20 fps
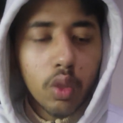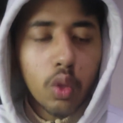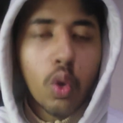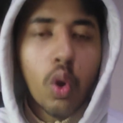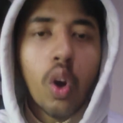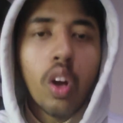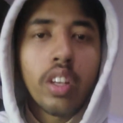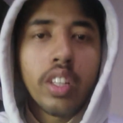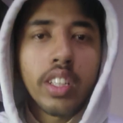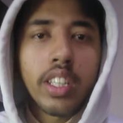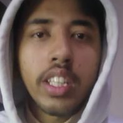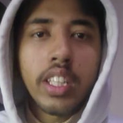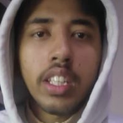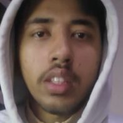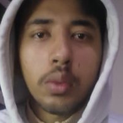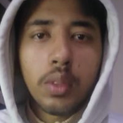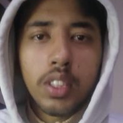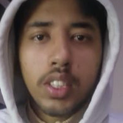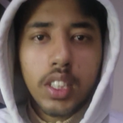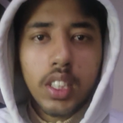
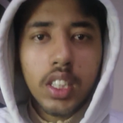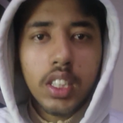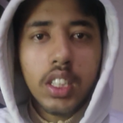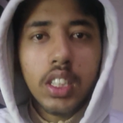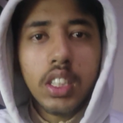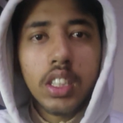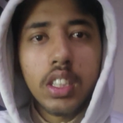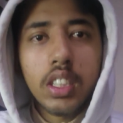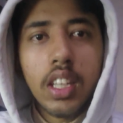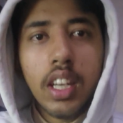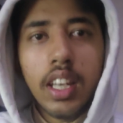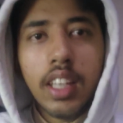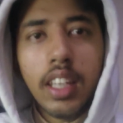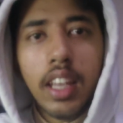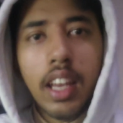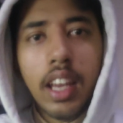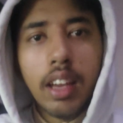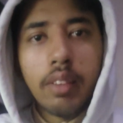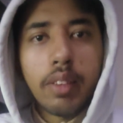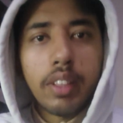coordinating with each other and
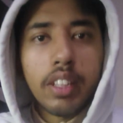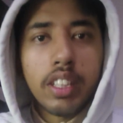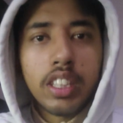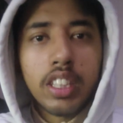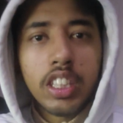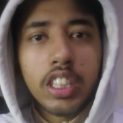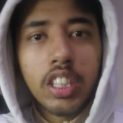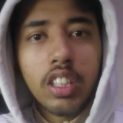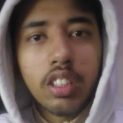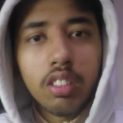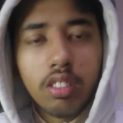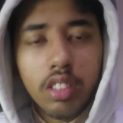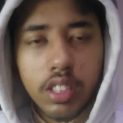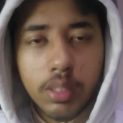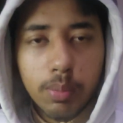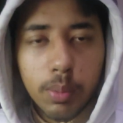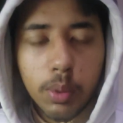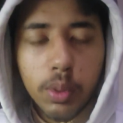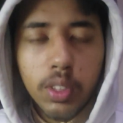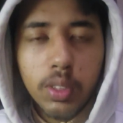having the sheer
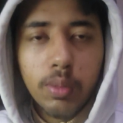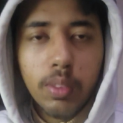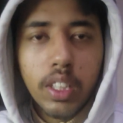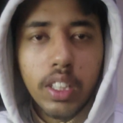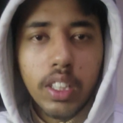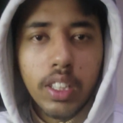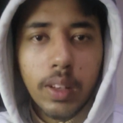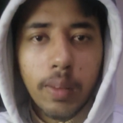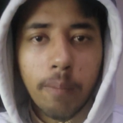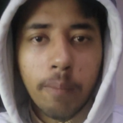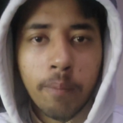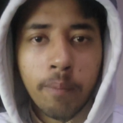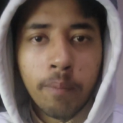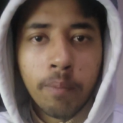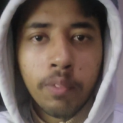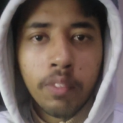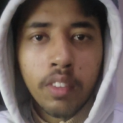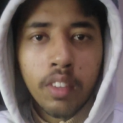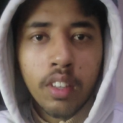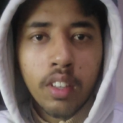responsibility.
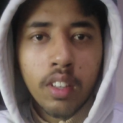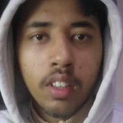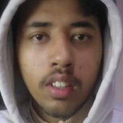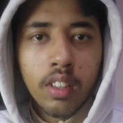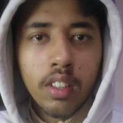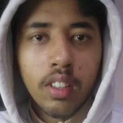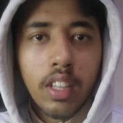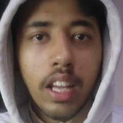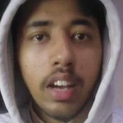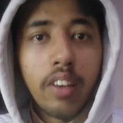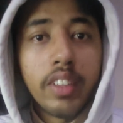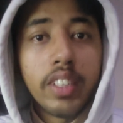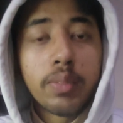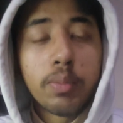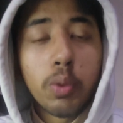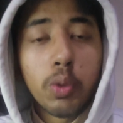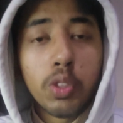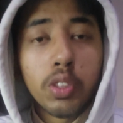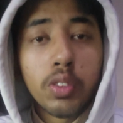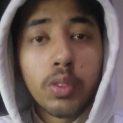They are
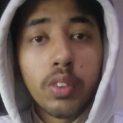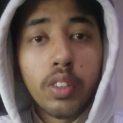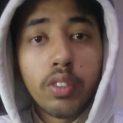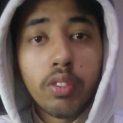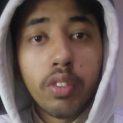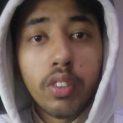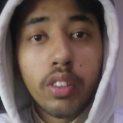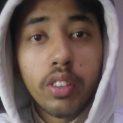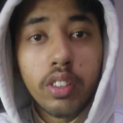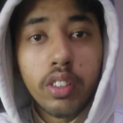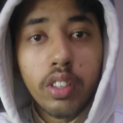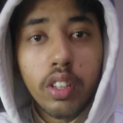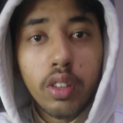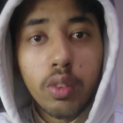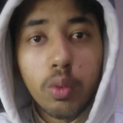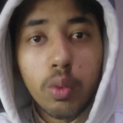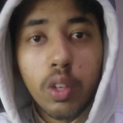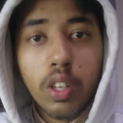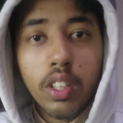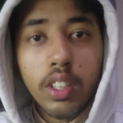responsible for their
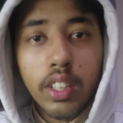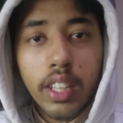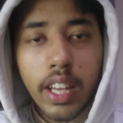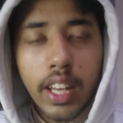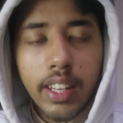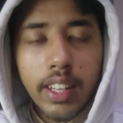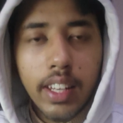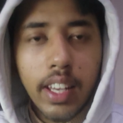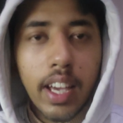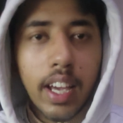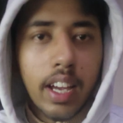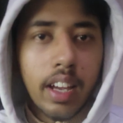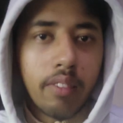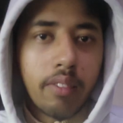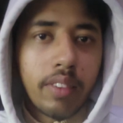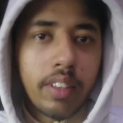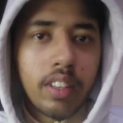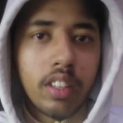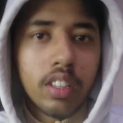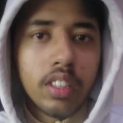work that they have
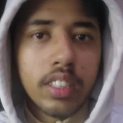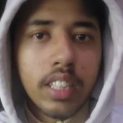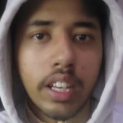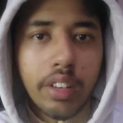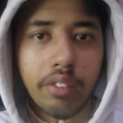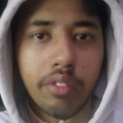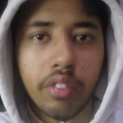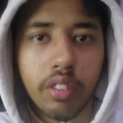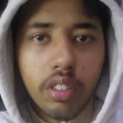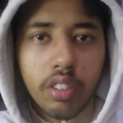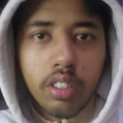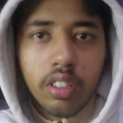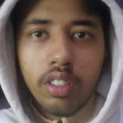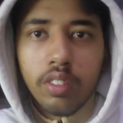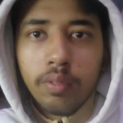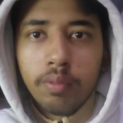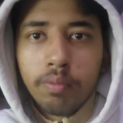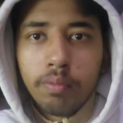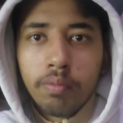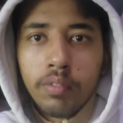been assigned for.
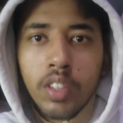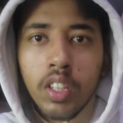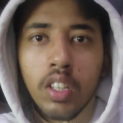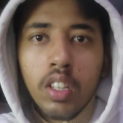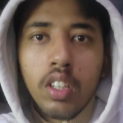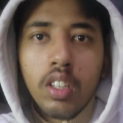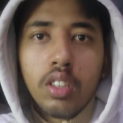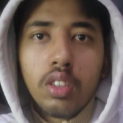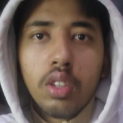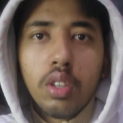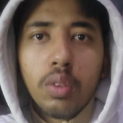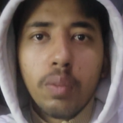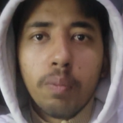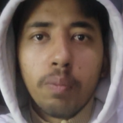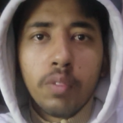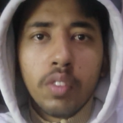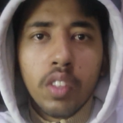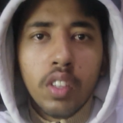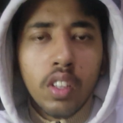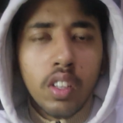So,
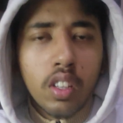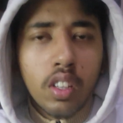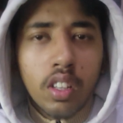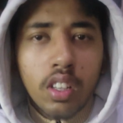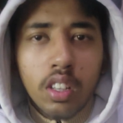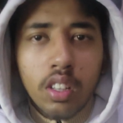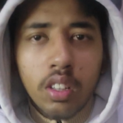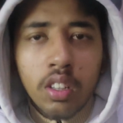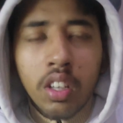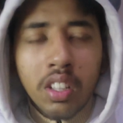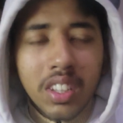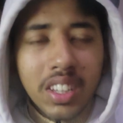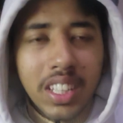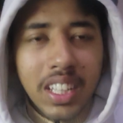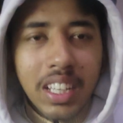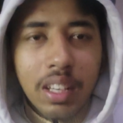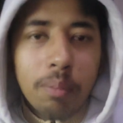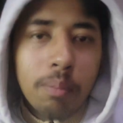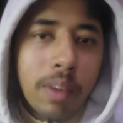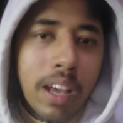
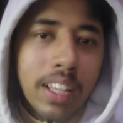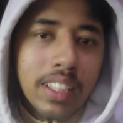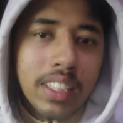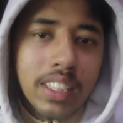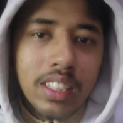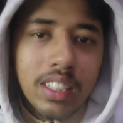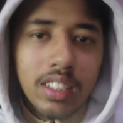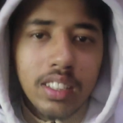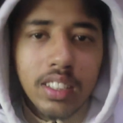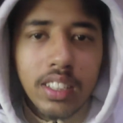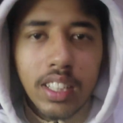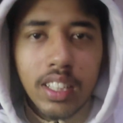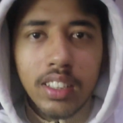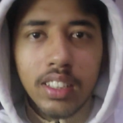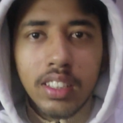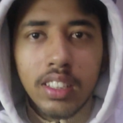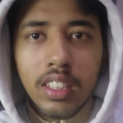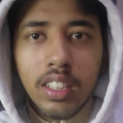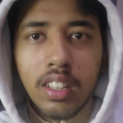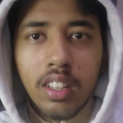nothing magical
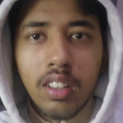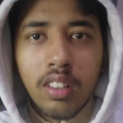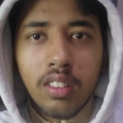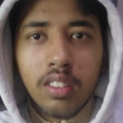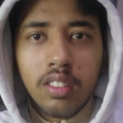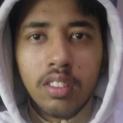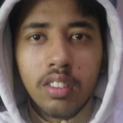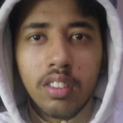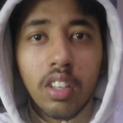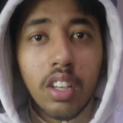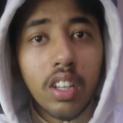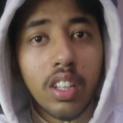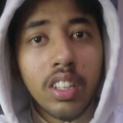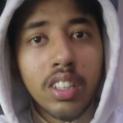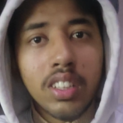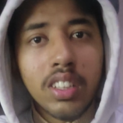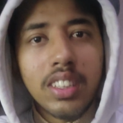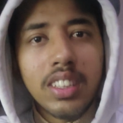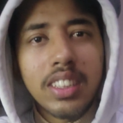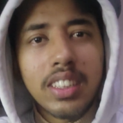changed. The
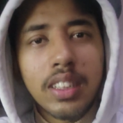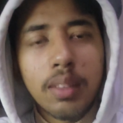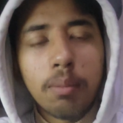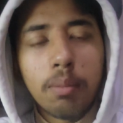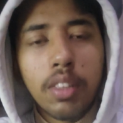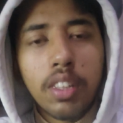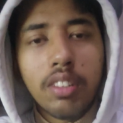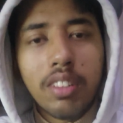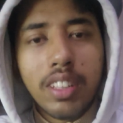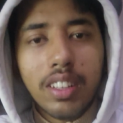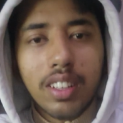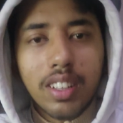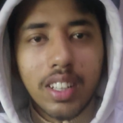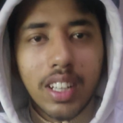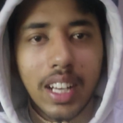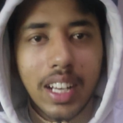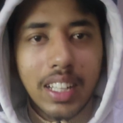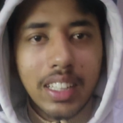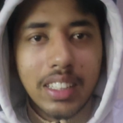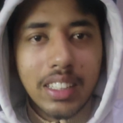interns simply
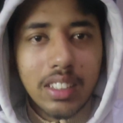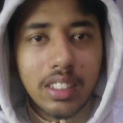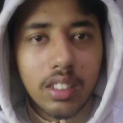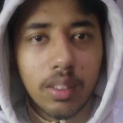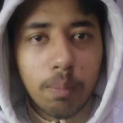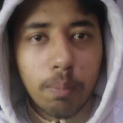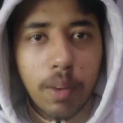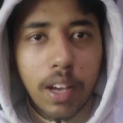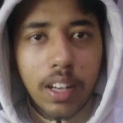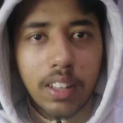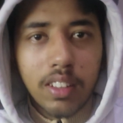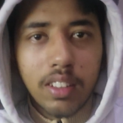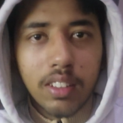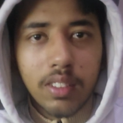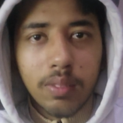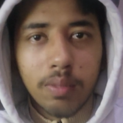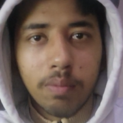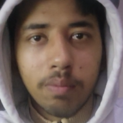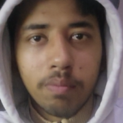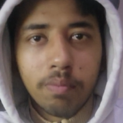recognized the
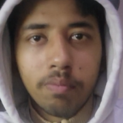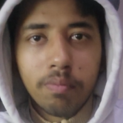pattern,